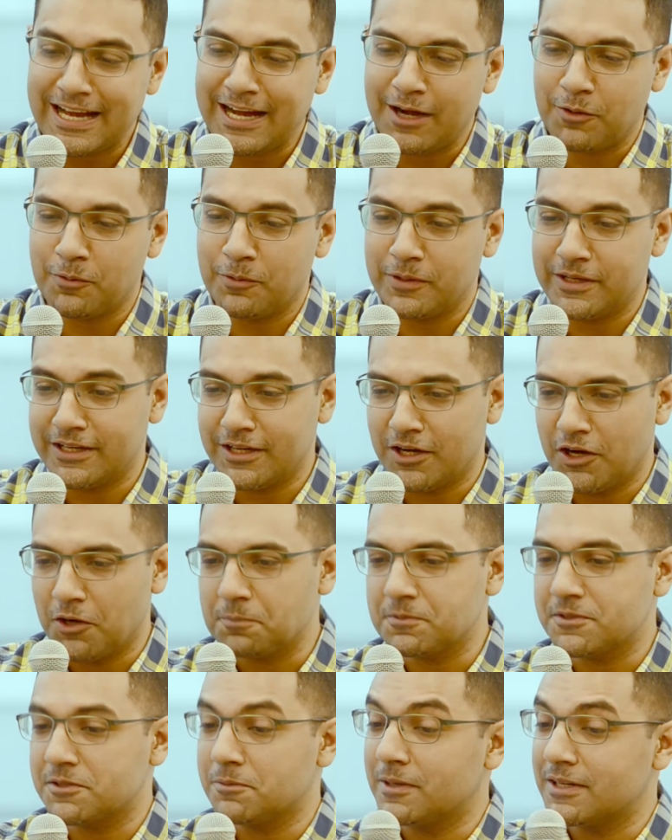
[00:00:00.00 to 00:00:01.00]
how we
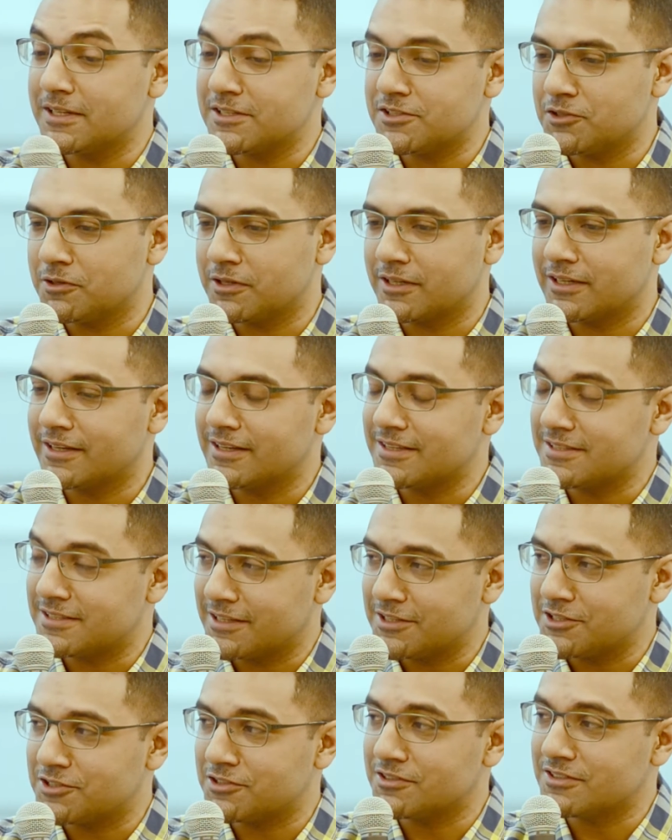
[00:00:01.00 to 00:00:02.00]
optimize the
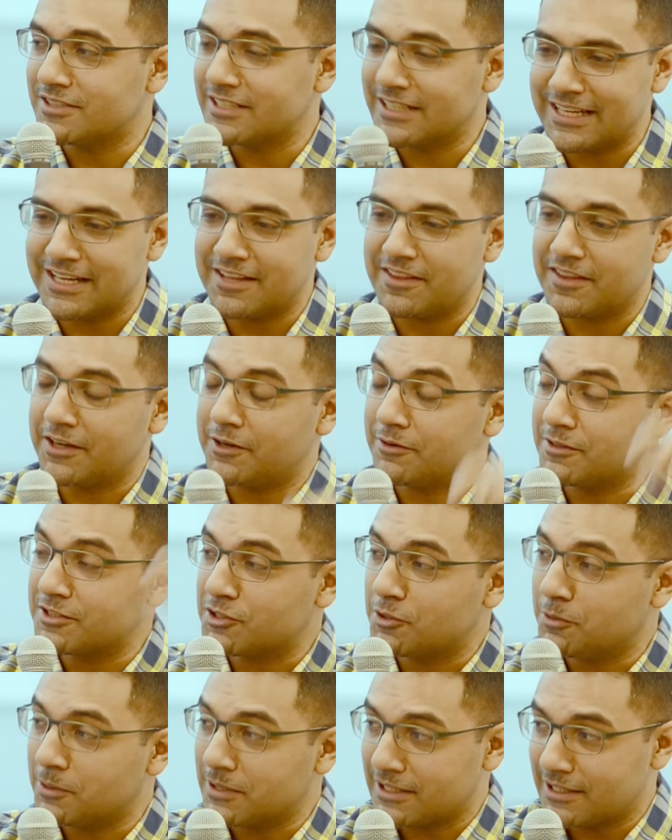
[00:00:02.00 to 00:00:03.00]
organization to get there as
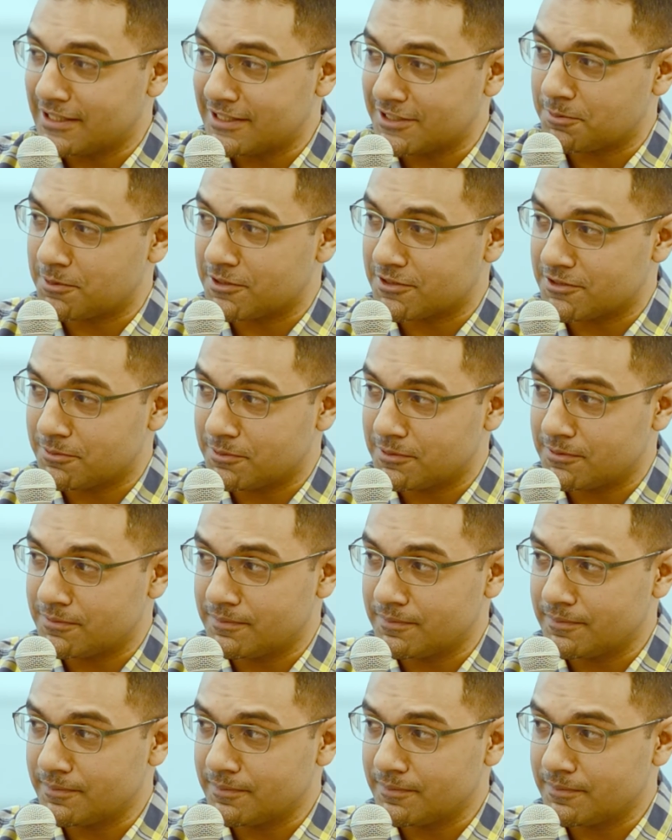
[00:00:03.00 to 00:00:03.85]
quickly as possible.